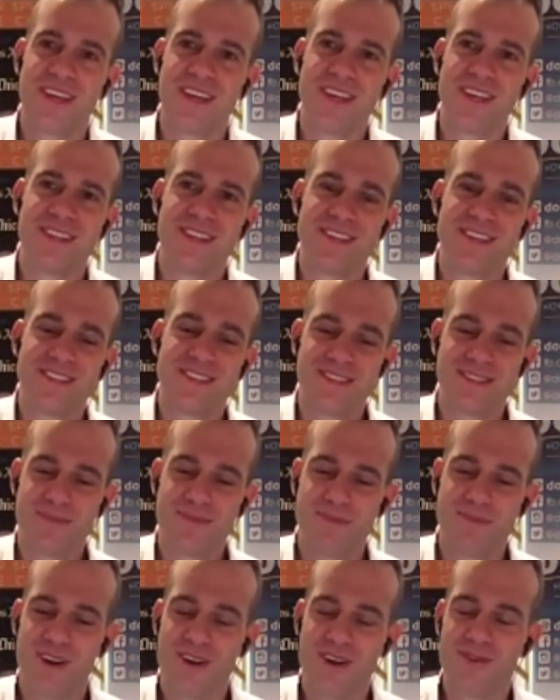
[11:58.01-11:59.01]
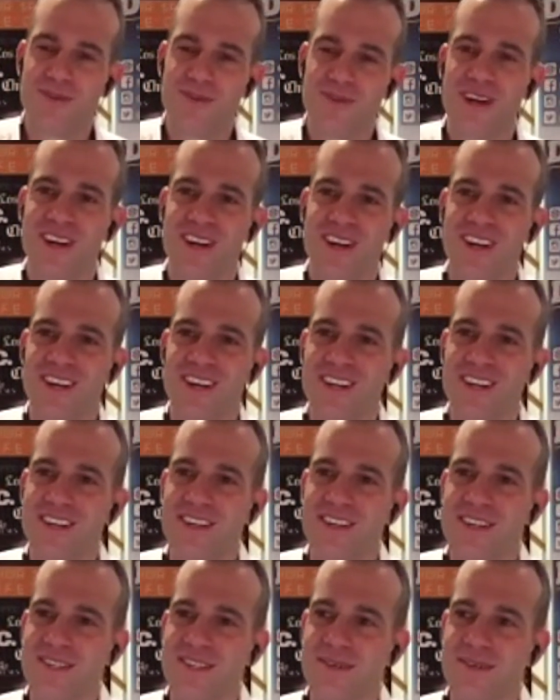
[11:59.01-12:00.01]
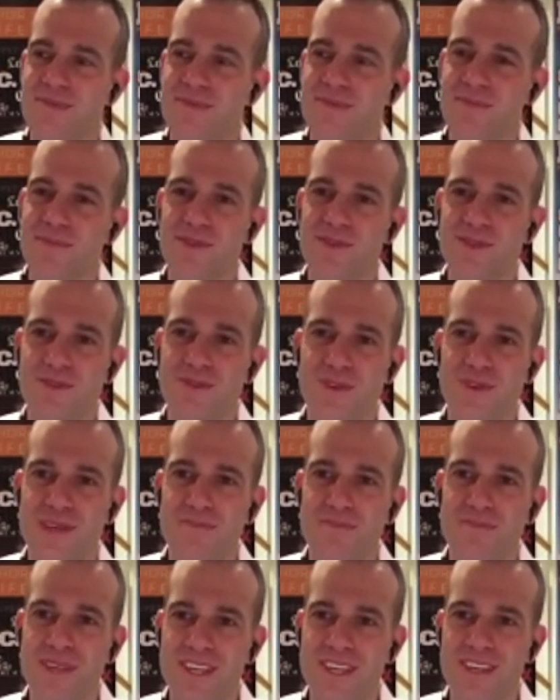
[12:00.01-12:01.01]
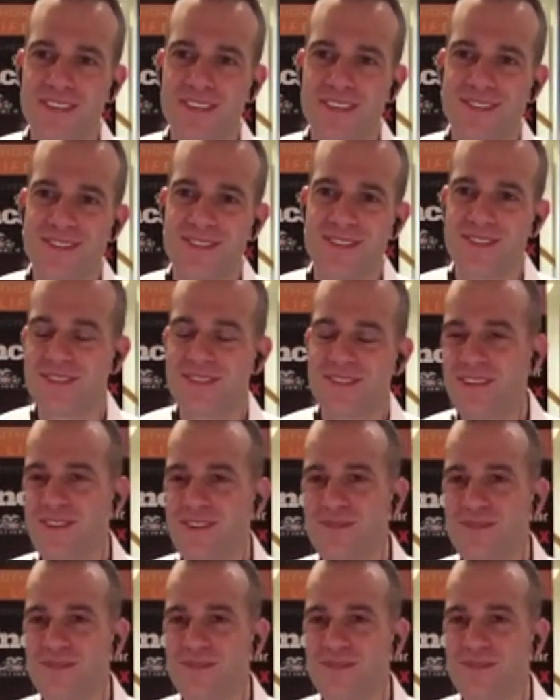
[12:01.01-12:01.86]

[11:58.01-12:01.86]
this is the part where some people scream because they don't